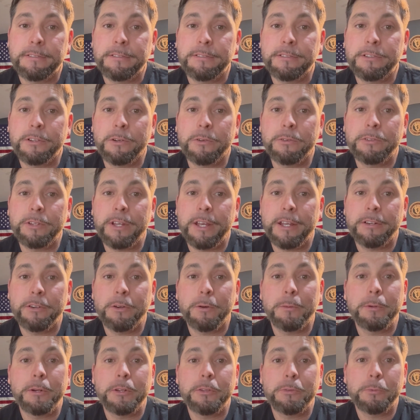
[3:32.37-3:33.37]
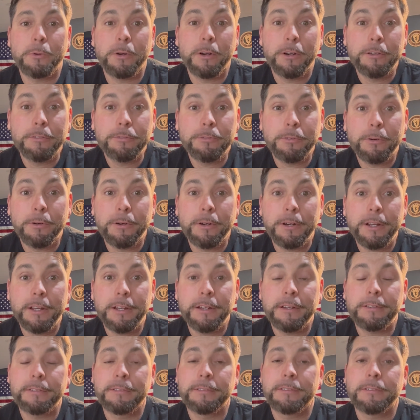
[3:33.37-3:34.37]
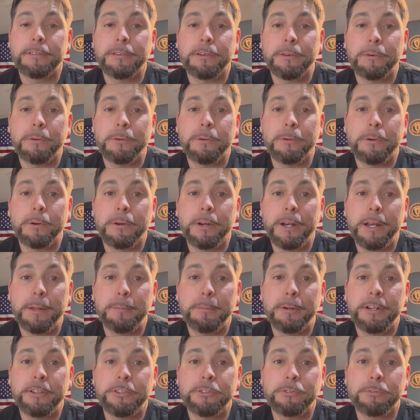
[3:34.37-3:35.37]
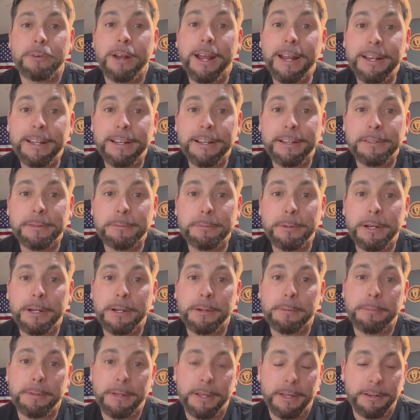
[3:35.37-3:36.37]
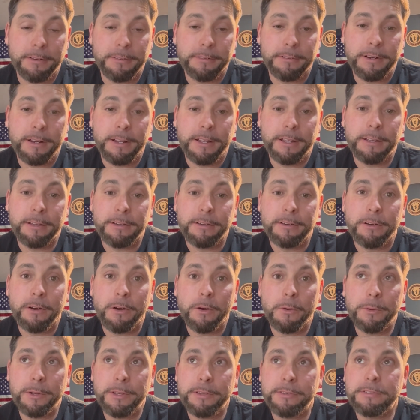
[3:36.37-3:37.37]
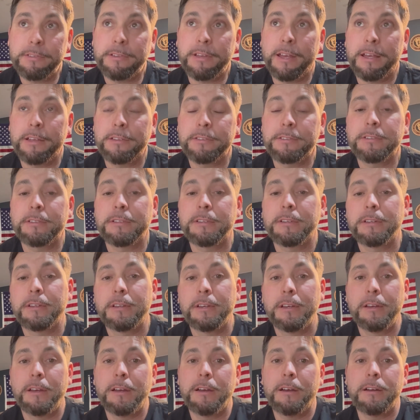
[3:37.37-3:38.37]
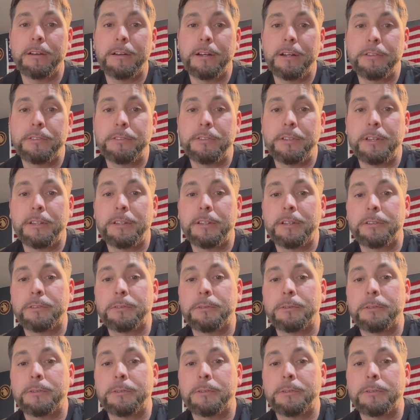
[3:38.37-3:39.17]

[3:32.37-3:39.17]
don't take nobody's word for it or anybody's writing on the breaker panel, right? Always test. All right, see you on the next one.